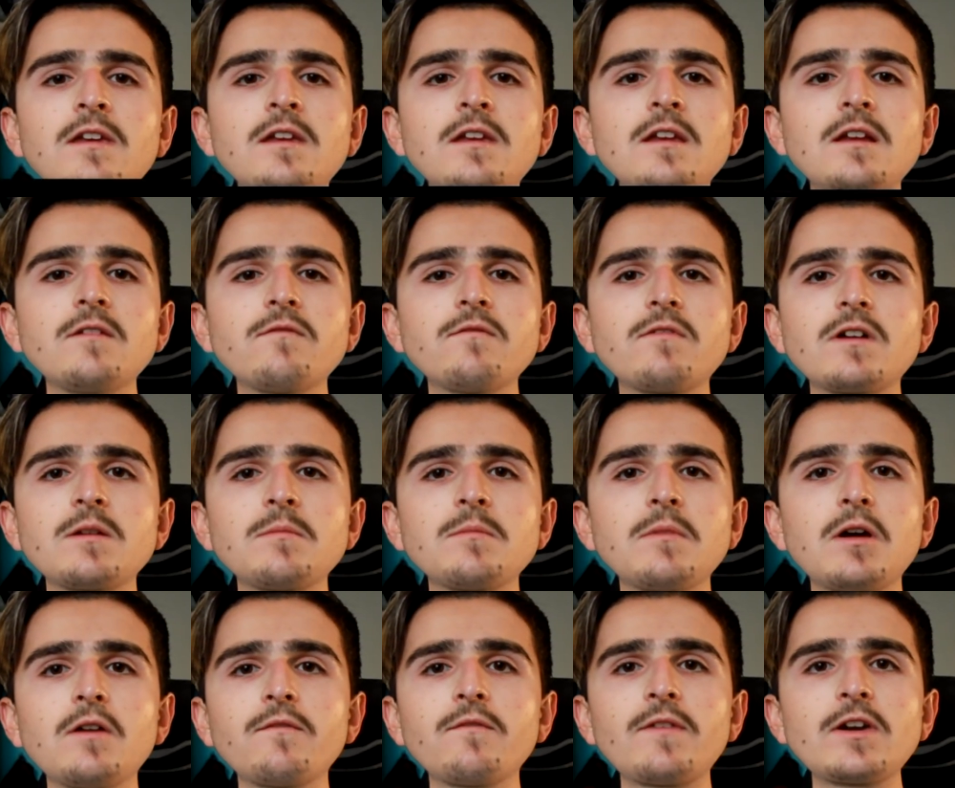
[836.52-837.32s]
very
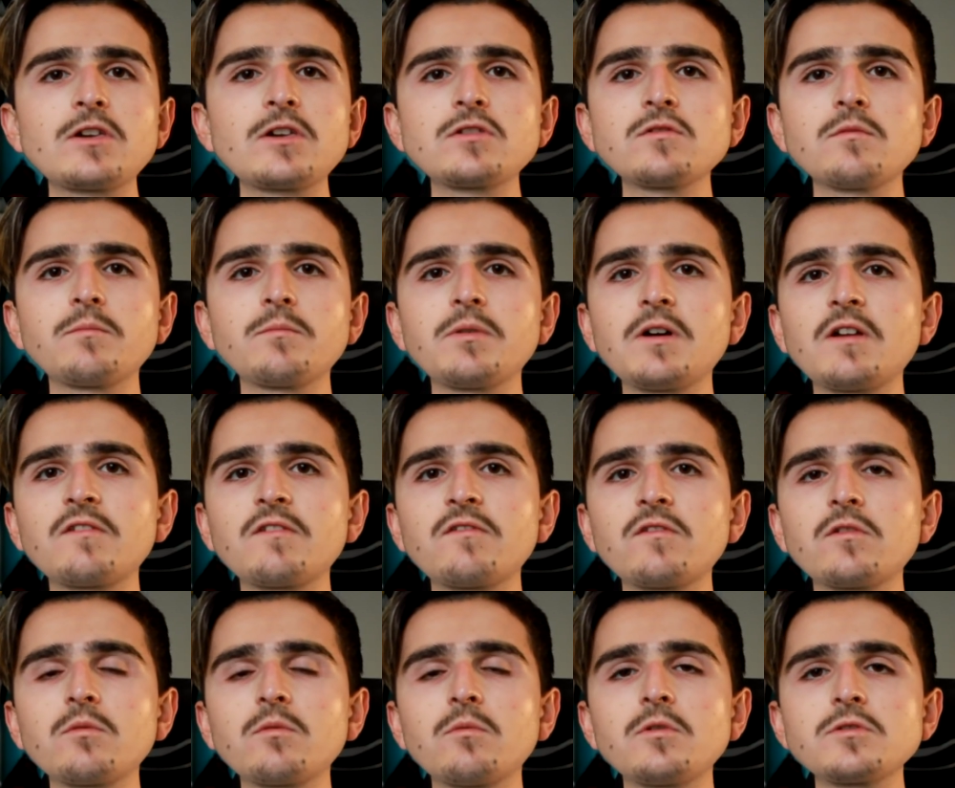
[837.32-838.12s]
motivational
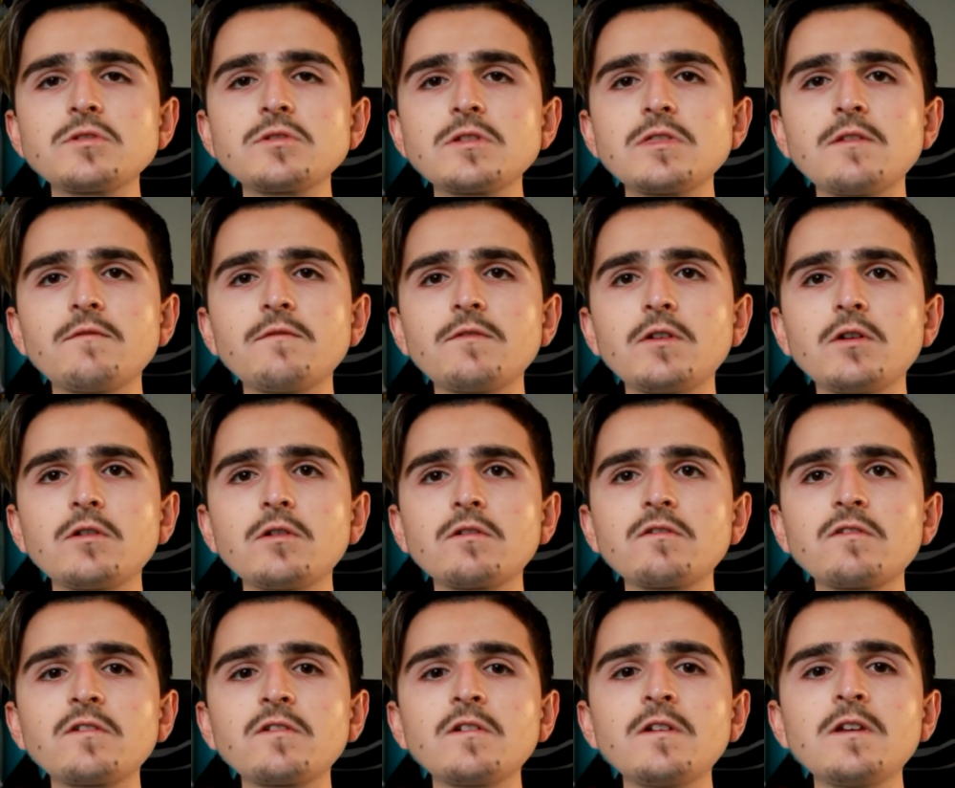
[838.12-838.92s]
person to watching the
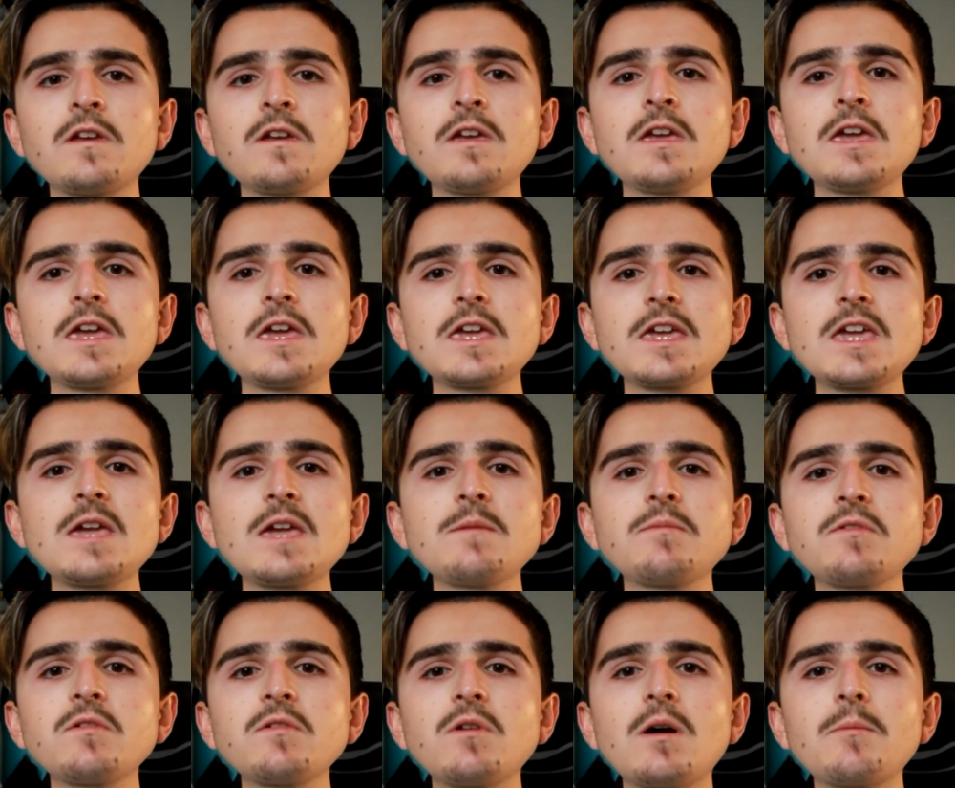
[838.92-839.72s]
vlogs.
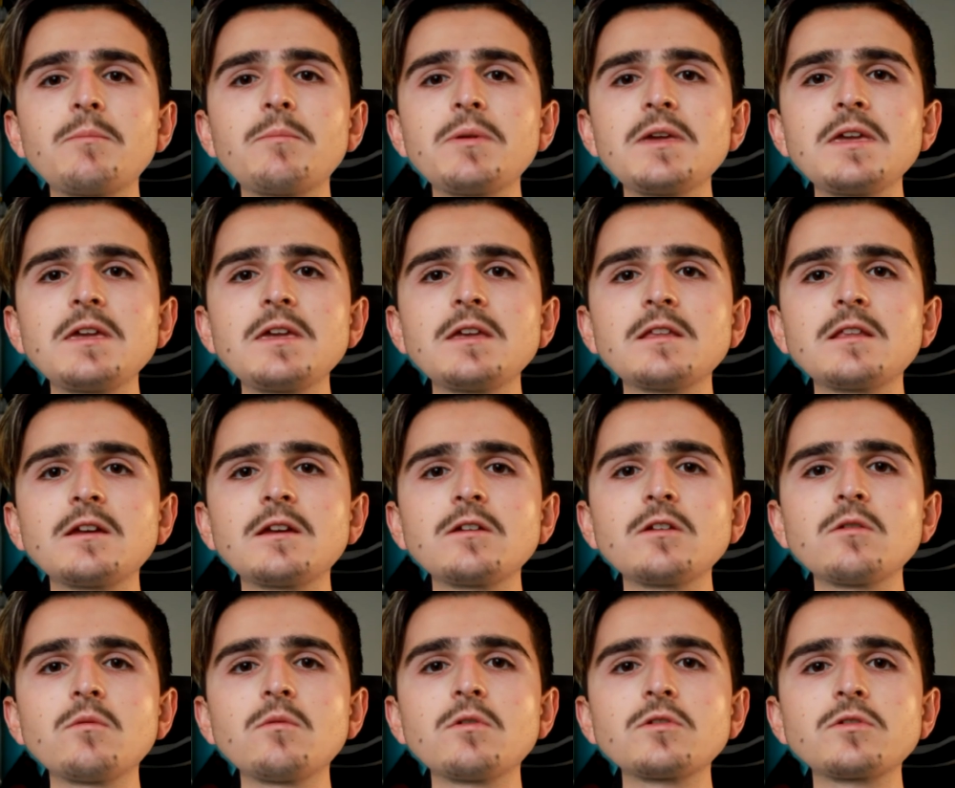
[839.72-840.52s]
Keeps you upbeat, you know,
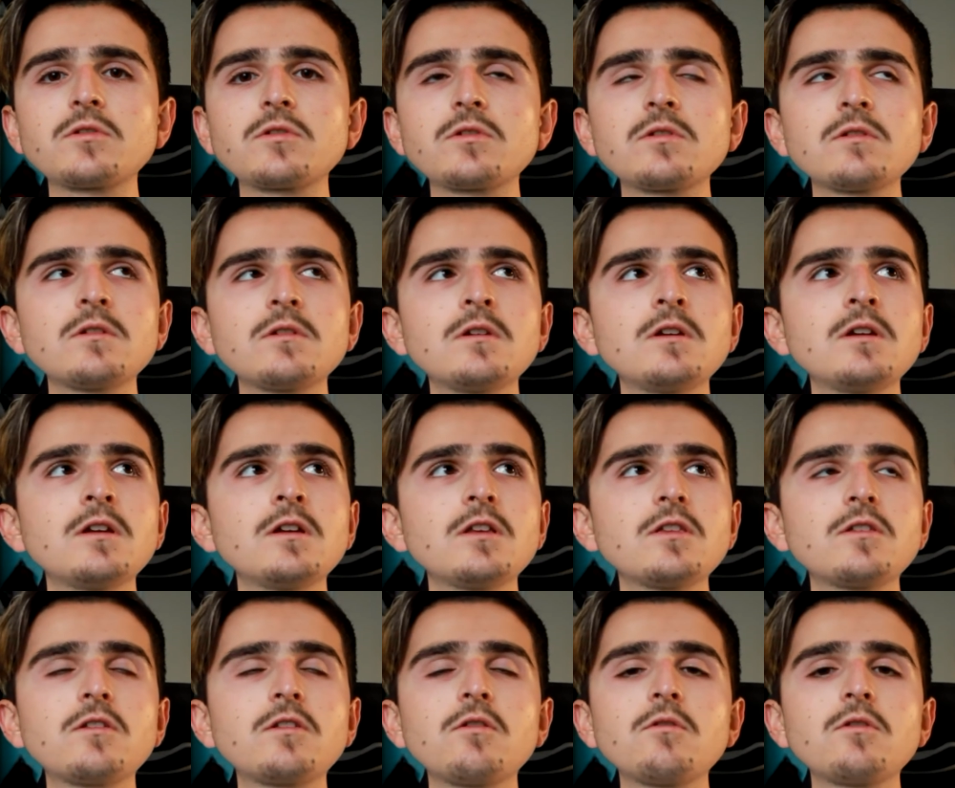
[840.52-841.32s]
you watch
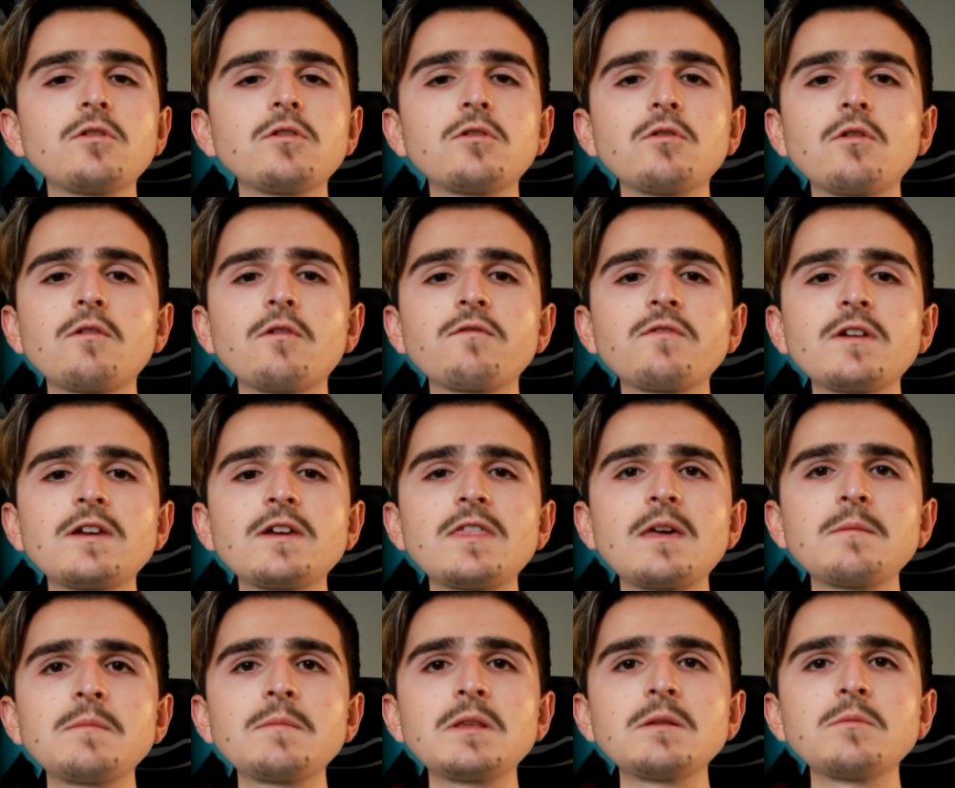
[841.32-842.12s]
two or three of
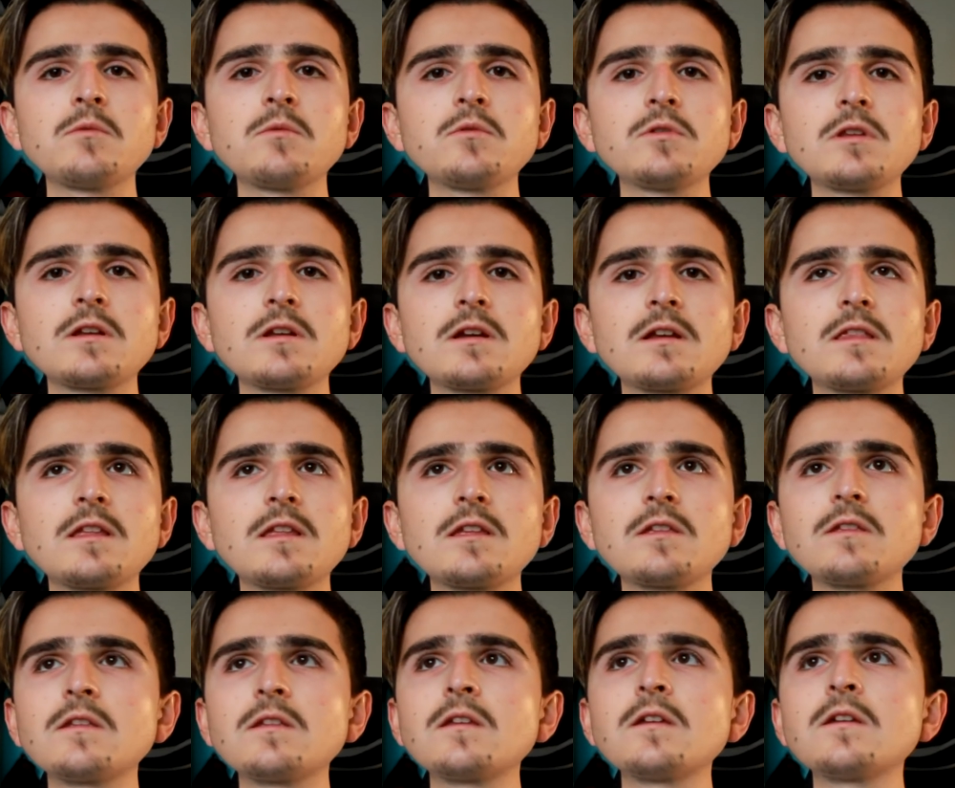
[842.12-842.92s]
them in the morning and
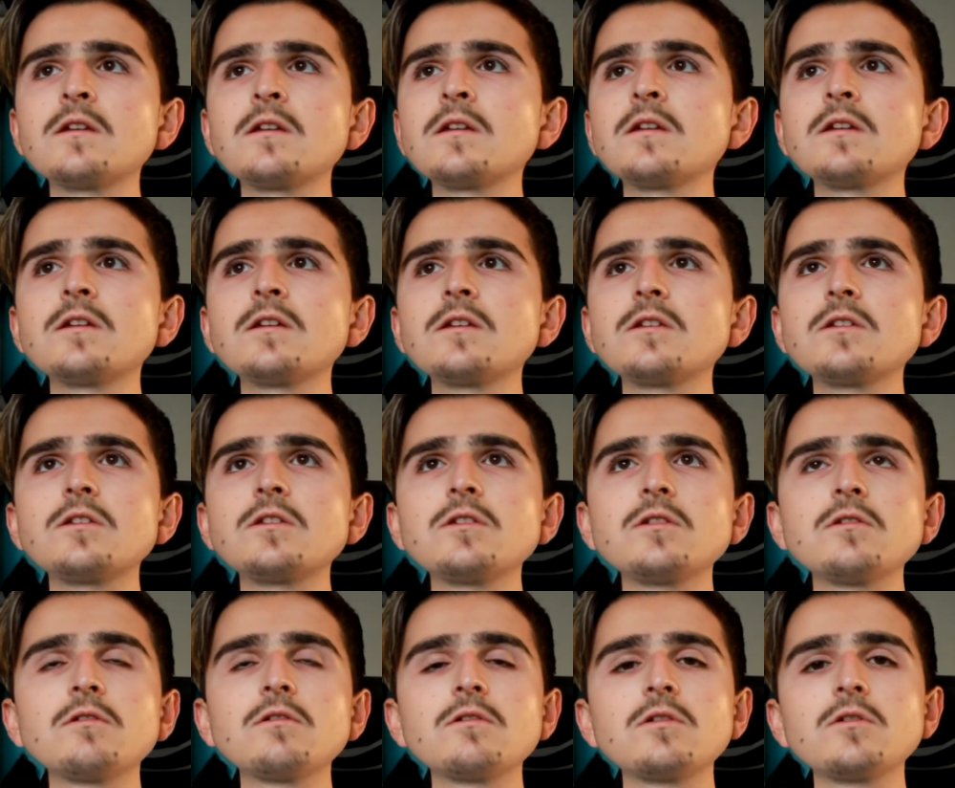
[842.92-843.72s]
then
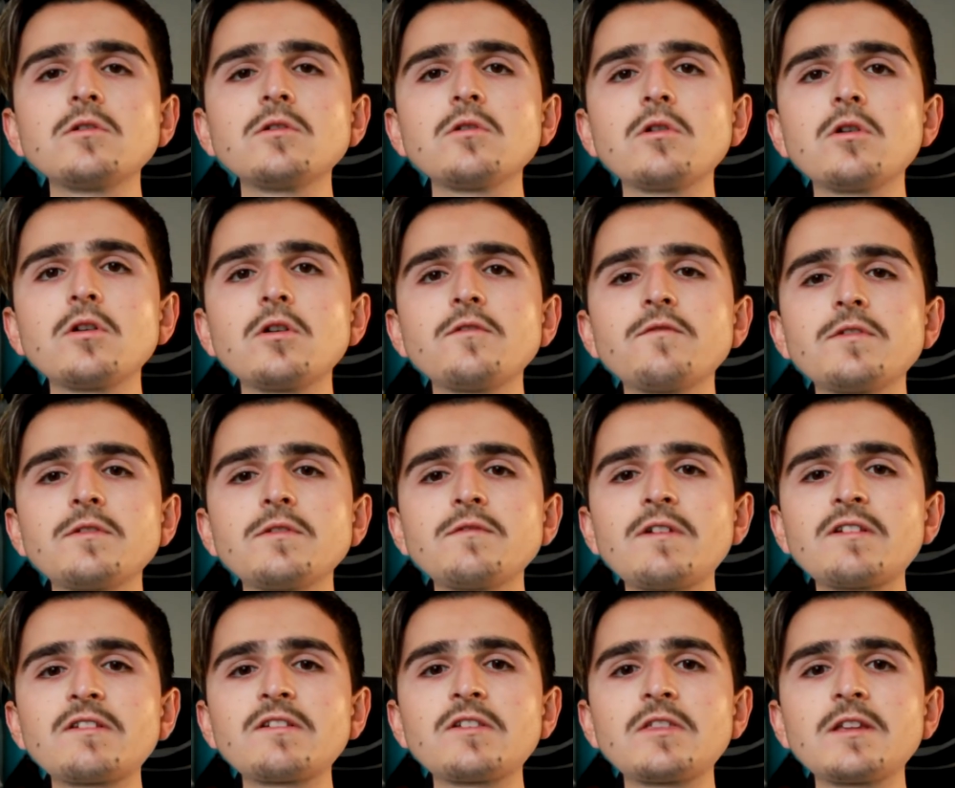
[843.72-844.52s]
you're good for the rest of the